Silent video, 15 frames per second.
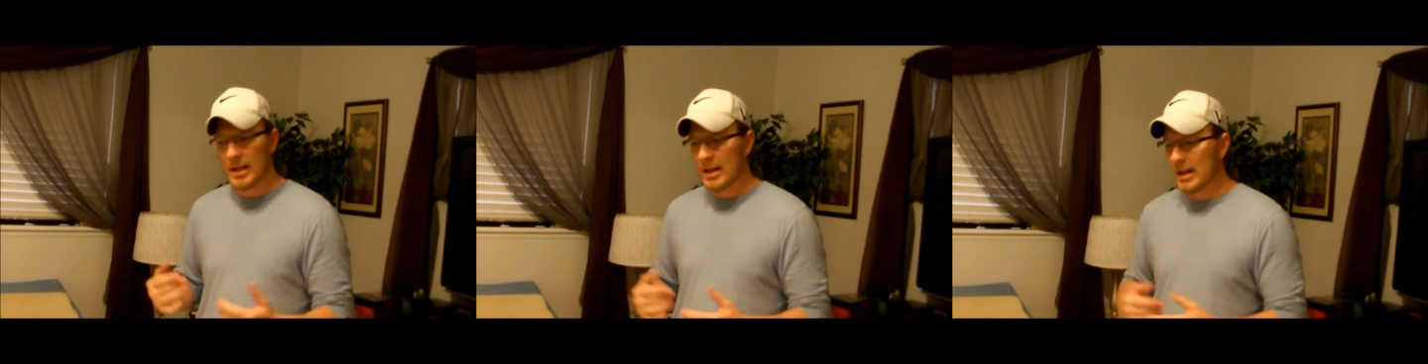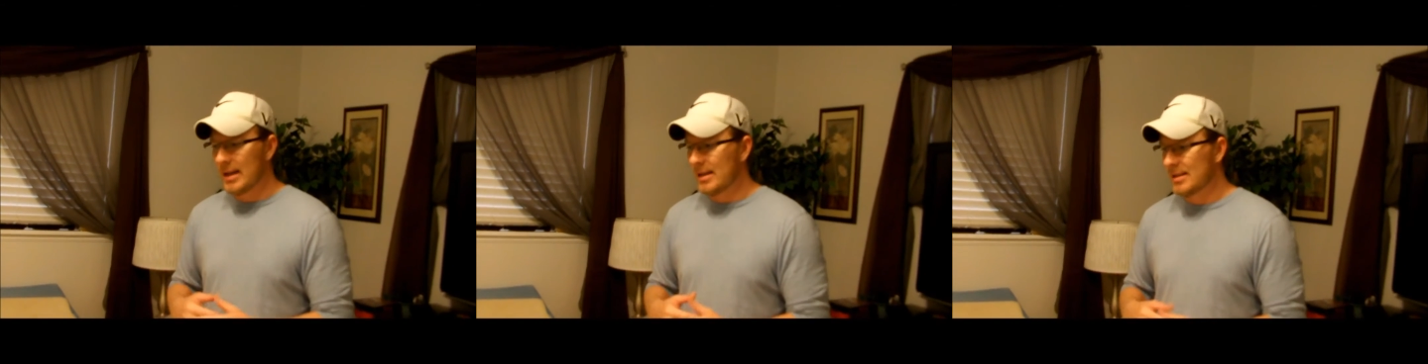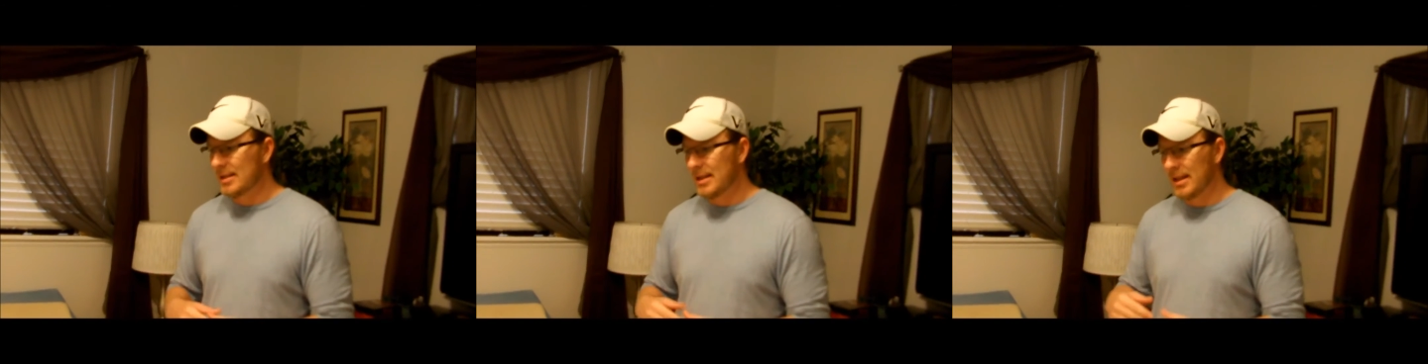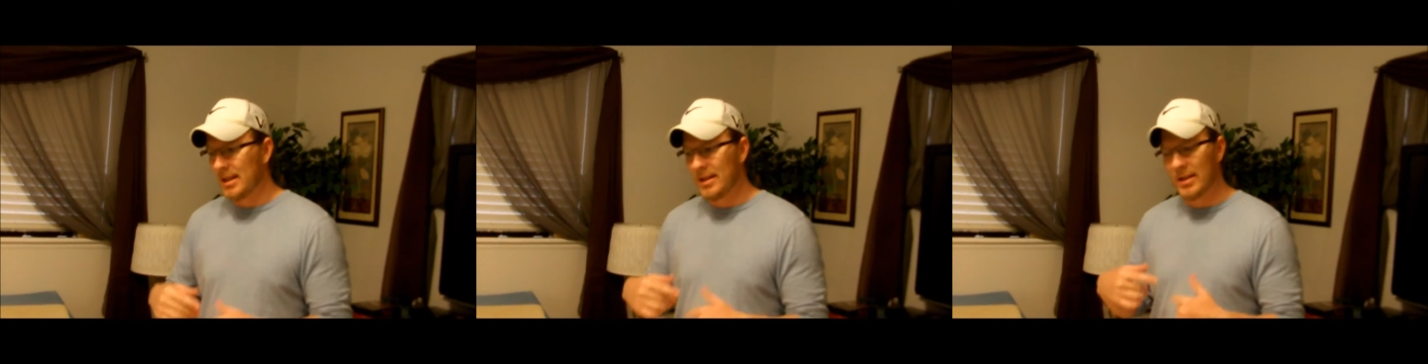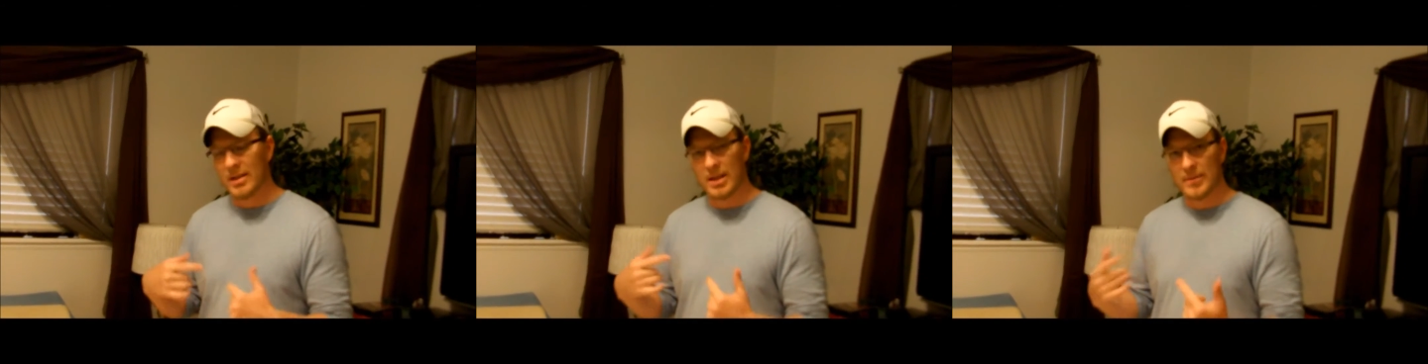as
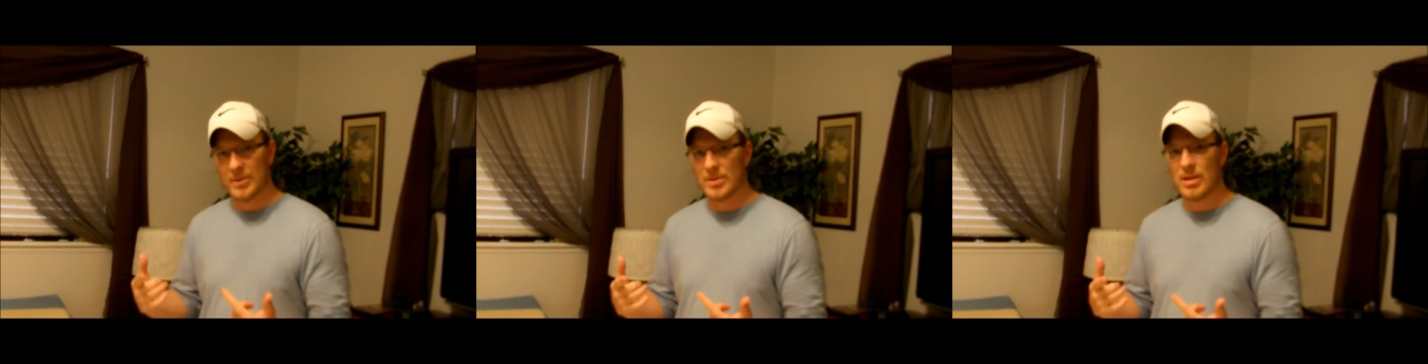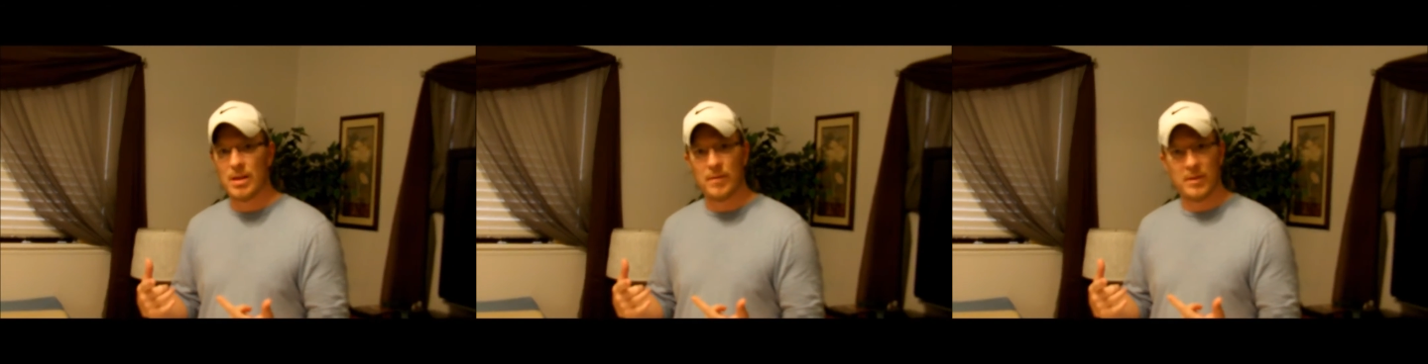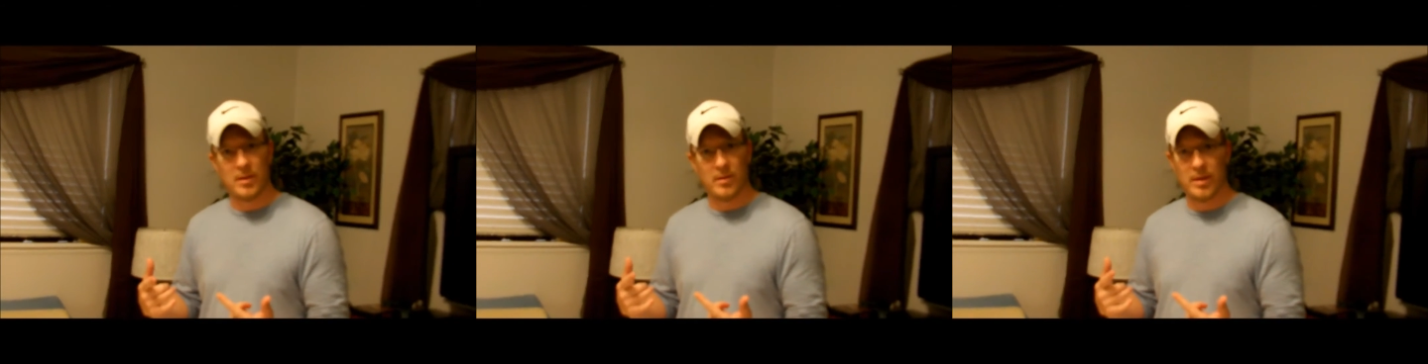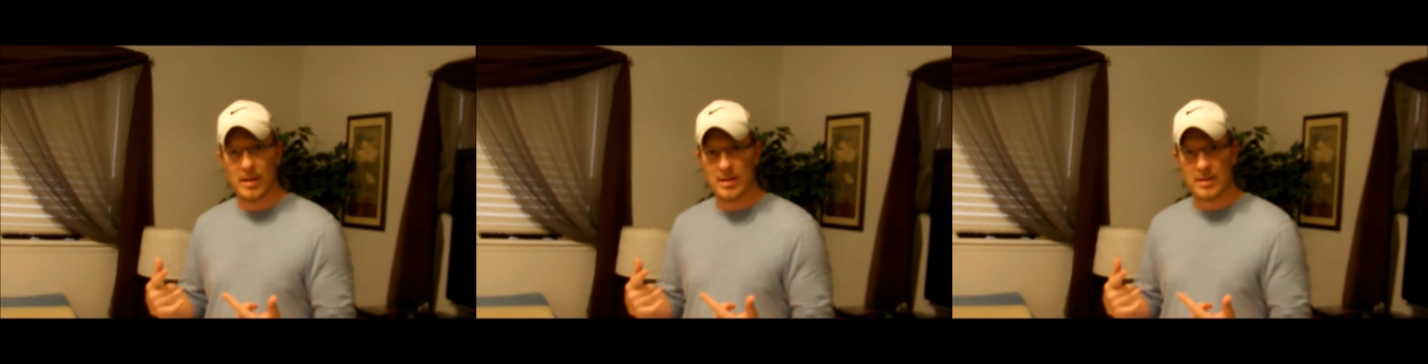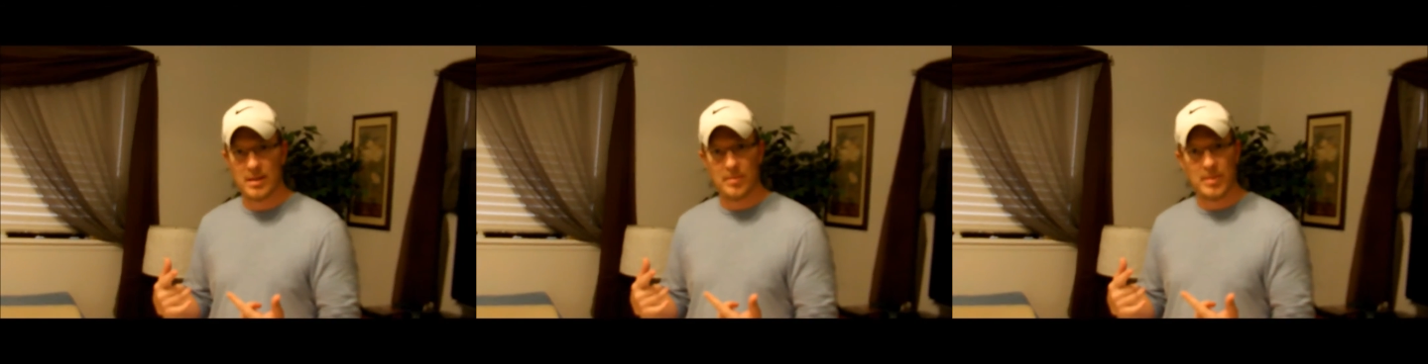getting the covers off of you,
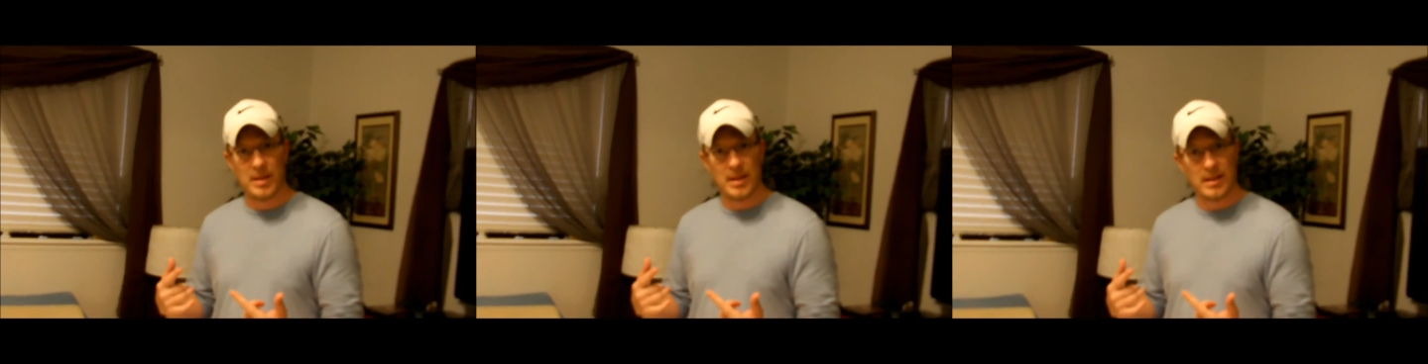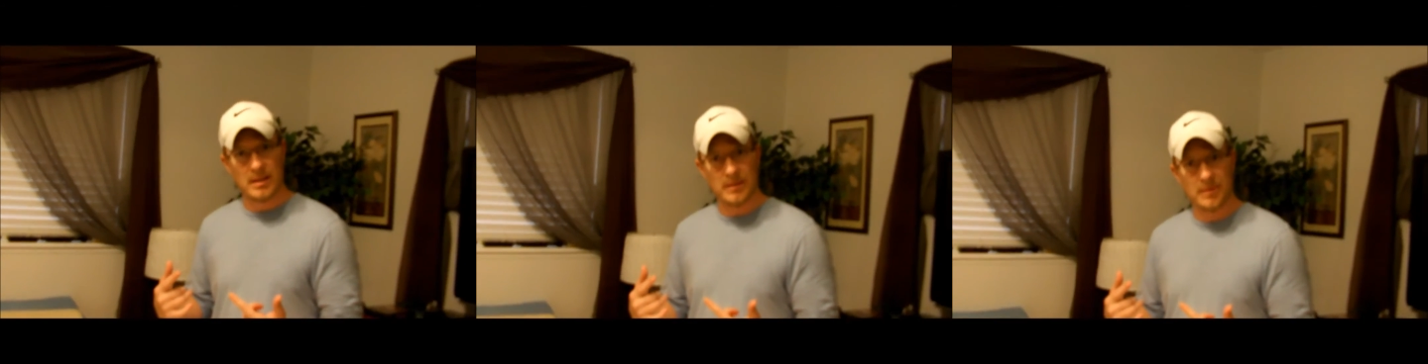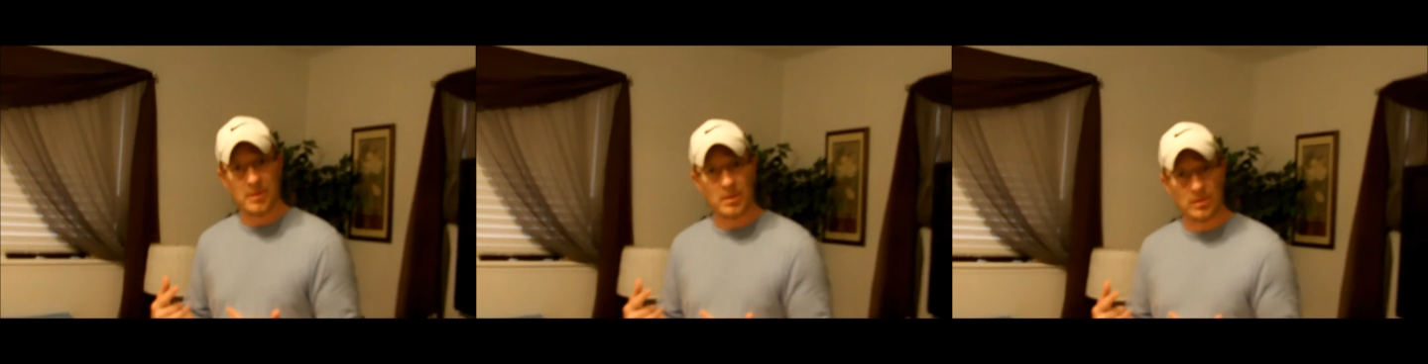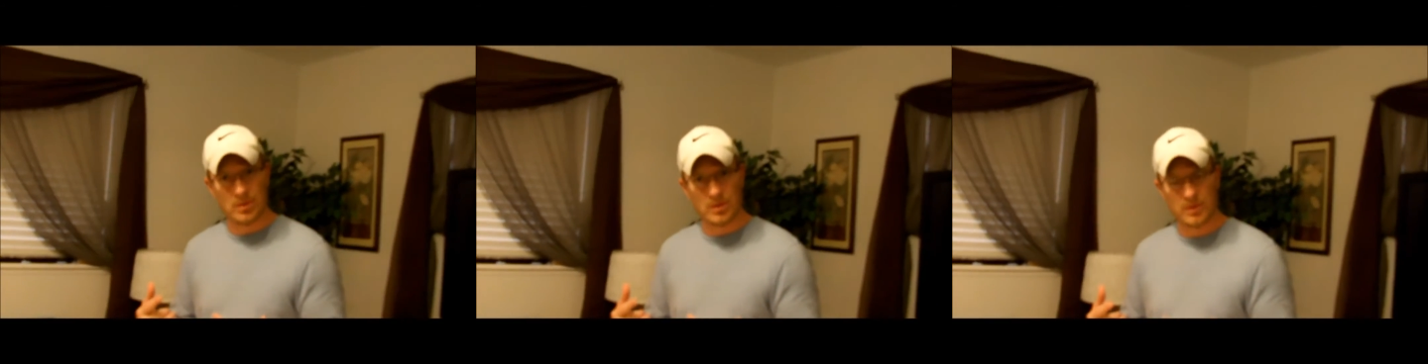is going to be kind of difficult those